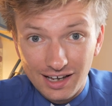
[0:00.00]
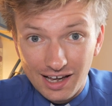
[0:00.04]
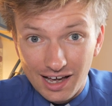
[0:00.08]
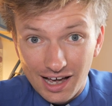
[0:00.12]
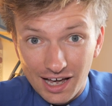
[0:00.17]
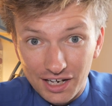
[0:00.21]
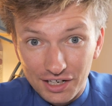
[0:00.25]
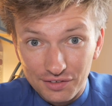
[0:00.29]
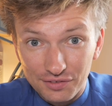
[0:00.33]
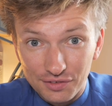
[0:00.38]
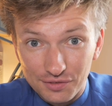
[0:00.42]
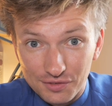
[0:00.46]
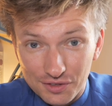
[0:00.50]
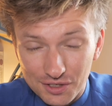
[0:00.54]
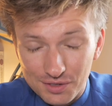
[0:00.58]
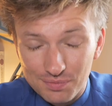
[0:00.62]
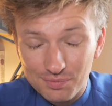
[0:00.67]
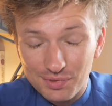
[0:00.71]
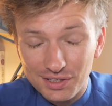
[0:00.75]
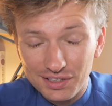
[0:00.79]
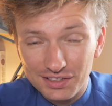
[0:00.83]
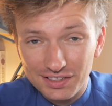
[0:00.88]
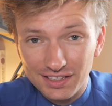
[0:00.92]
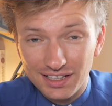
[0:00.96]
And if you've just
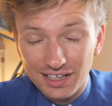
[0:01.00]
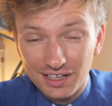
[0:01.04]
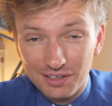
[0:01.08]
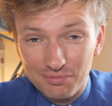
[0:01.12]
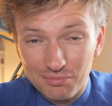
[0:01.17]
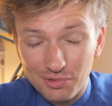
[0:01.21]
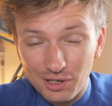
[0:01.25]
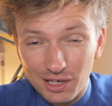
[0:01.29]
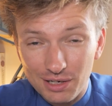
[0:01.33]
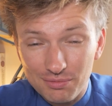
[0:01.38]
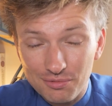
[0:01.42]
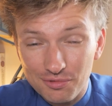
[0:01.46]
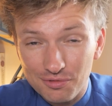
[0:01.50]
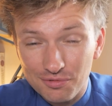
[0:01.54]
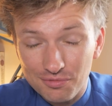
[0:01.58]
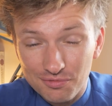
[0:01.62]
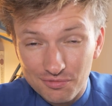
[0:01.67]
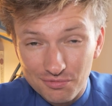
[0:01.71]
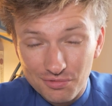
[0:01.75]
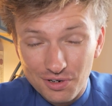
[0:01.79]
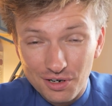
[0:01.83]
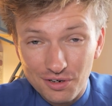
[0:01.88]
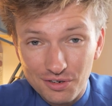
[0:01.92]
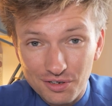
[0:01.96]
been to get a Bible,
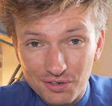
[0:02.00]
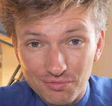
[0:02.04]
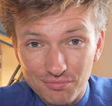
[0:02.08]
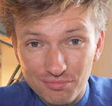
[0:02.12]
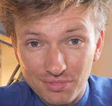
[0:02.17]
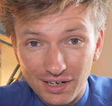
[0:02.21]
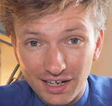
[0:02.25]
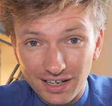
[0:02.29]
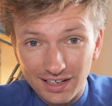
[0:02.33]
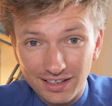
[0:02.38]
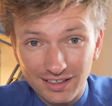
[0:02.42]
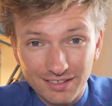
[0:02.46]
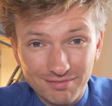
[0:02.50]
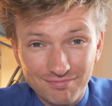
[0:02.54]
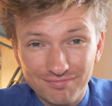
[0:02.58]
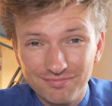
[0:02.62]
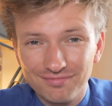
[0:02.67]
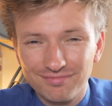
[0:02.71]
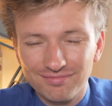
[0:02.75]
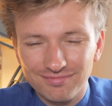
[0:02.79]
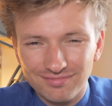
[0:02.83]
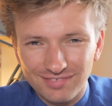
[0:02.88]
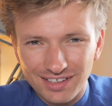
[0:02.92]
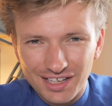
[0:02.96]
welcome back.
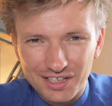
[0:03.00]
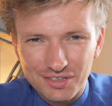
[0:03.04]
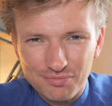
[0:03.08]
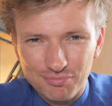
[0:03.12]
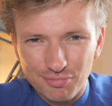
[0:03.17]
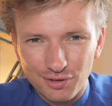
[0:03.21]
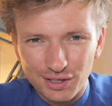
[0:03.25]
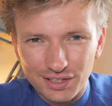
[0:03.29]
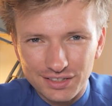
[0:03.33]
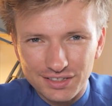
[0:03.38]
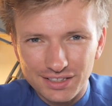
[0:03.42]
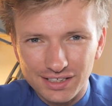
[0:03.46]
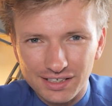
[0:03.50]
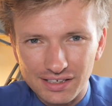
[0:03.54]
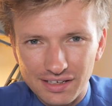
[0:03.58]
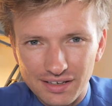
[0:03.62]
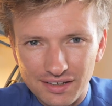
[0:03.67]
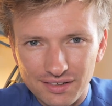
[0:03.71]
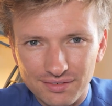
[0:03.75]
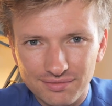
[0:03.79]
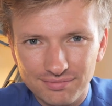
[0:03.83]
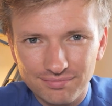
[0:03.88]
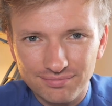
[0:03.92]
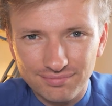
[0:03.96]
Let's pray
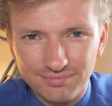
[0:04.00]
together.